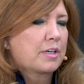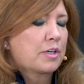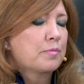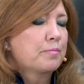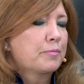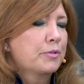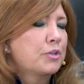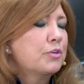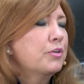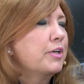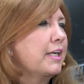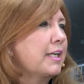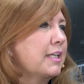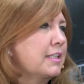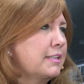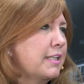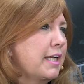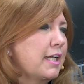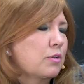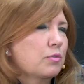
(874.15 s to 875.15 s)
computing
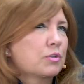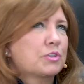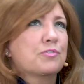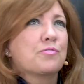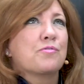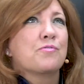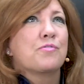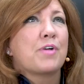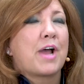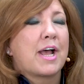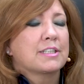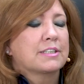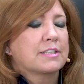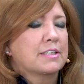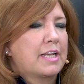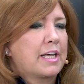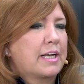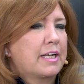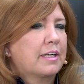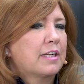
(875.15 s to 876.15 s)
and data was
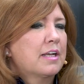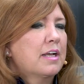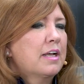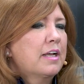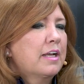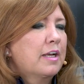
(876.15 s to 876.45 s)
fascinating.